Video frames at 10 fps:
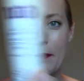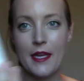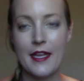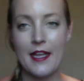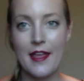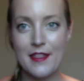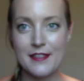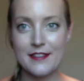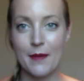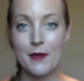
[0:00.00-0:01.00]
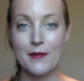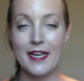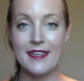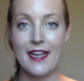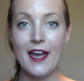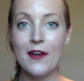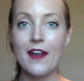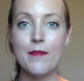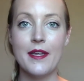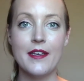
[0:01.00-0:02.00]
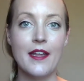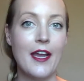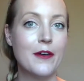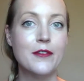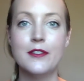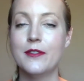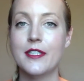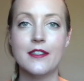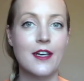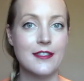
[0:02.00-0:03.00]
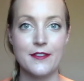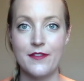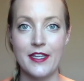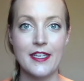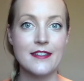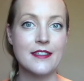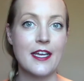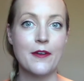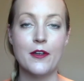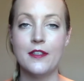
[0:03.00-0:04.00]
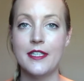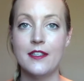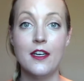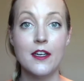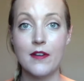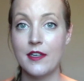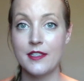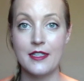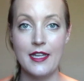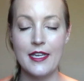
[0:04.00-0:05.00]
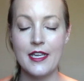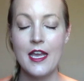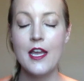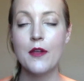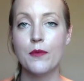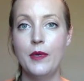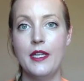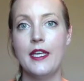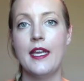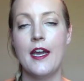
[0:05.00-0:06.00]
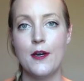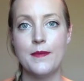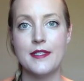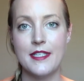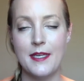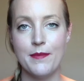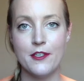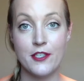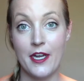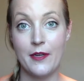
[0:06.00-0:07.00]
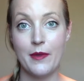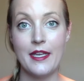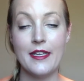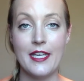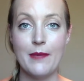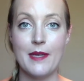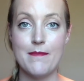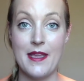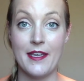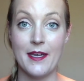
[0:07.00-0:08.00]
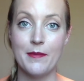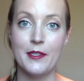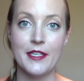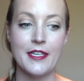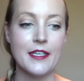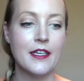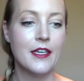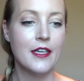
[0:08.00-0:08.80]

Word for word: but in the summer right now, I've been out doing lots of things and out all day long. We're out to the lake. Really helps keep the shine away and keep my makeup looking,